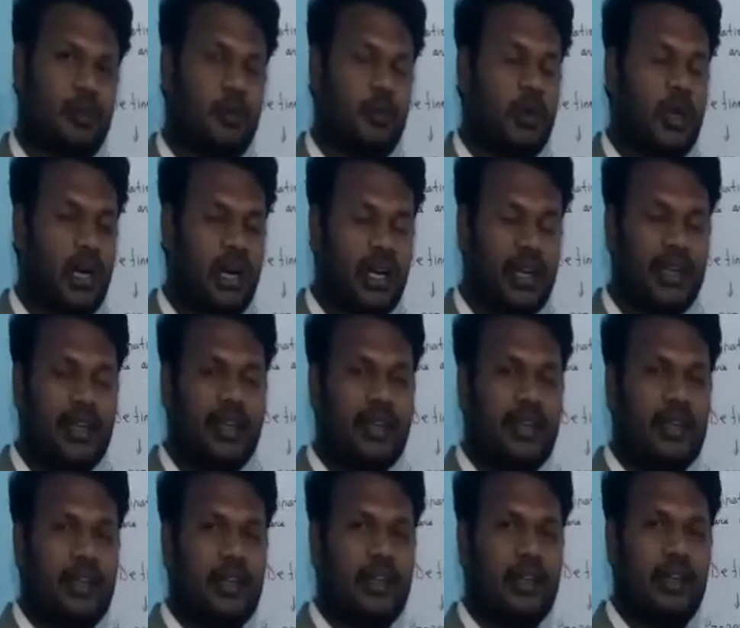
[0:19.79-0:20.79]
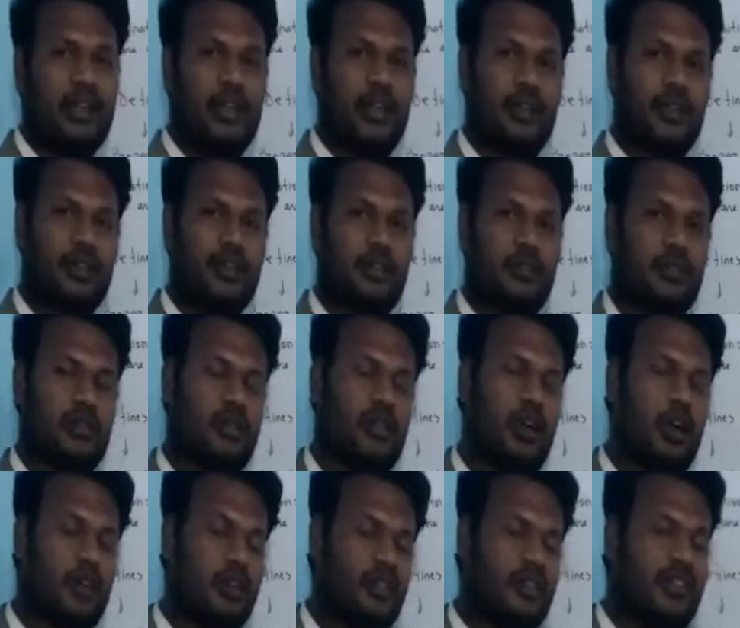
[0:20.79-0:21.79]
Why?
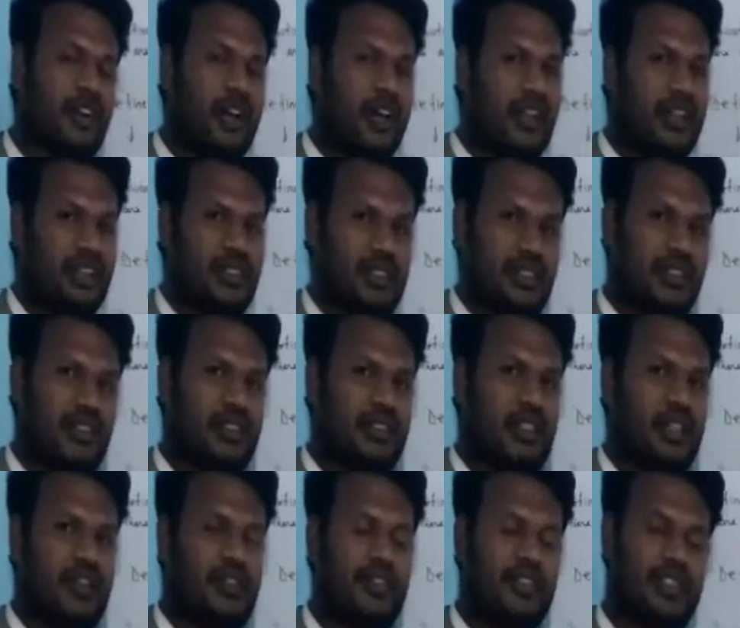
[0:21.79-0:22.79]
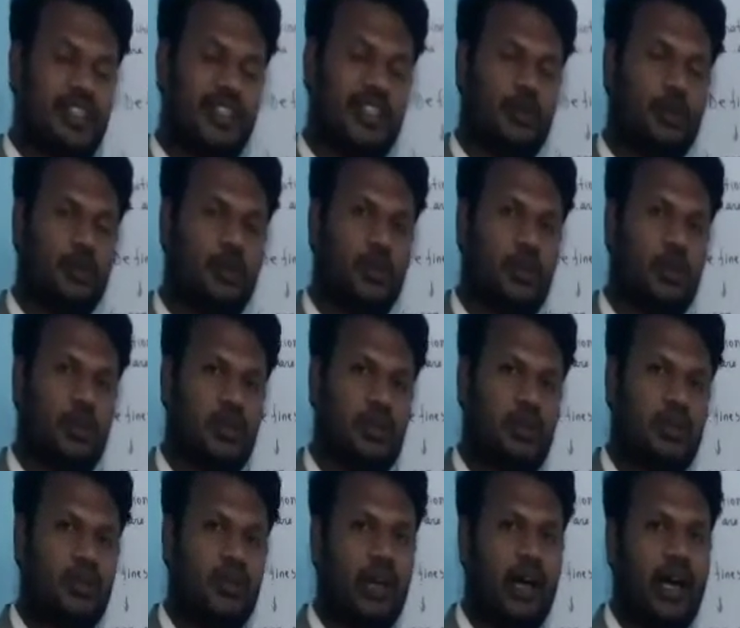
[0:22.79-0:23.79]
Coronavirus is ravaging the world
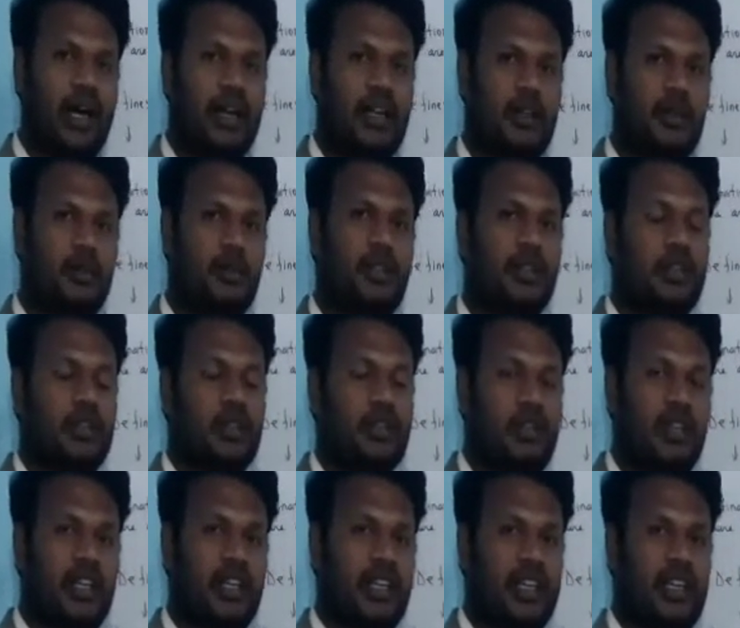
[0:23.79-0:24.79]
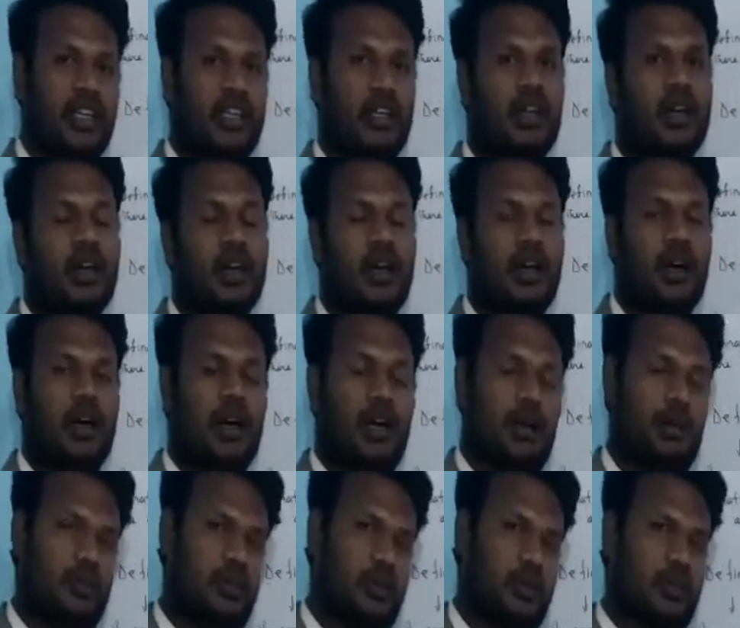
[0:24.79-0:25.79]
and we are not taking
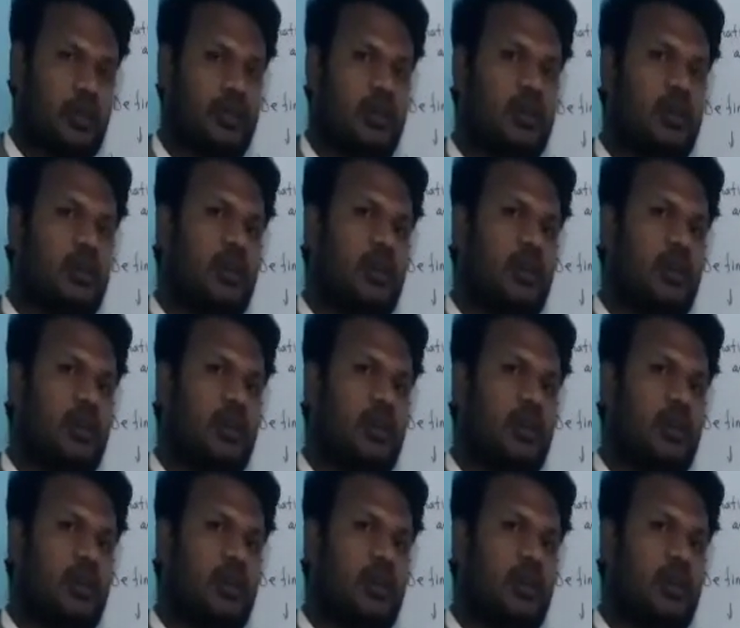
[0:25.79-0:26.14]
our